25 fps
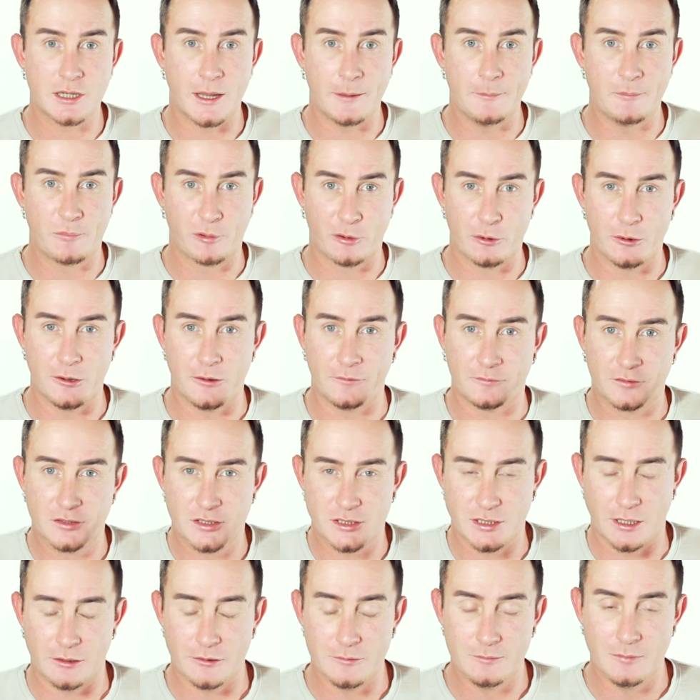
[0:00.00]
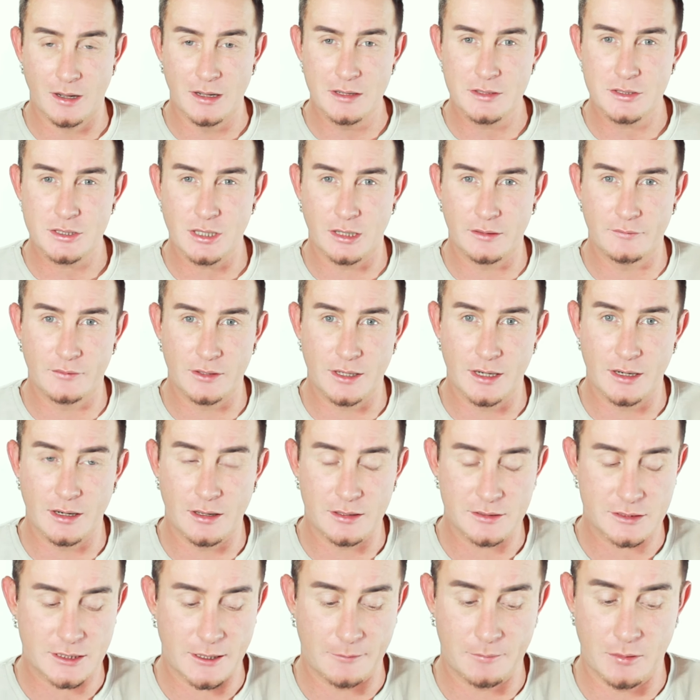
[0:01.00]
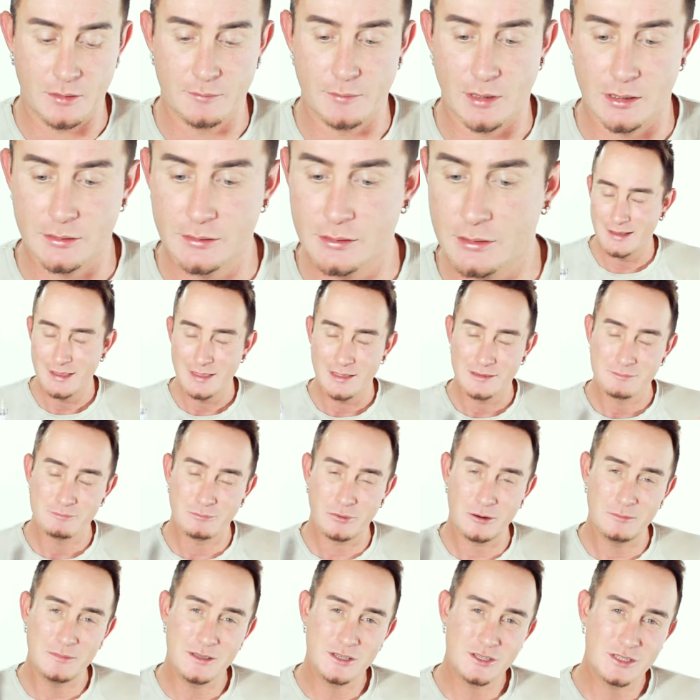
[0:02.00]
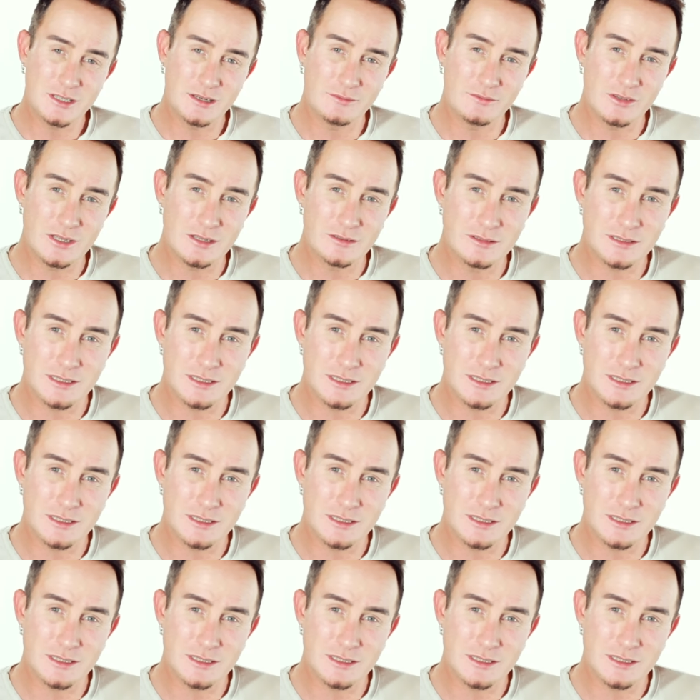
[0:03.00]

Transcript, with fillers: improved so much over the last couple of months. Probably should have used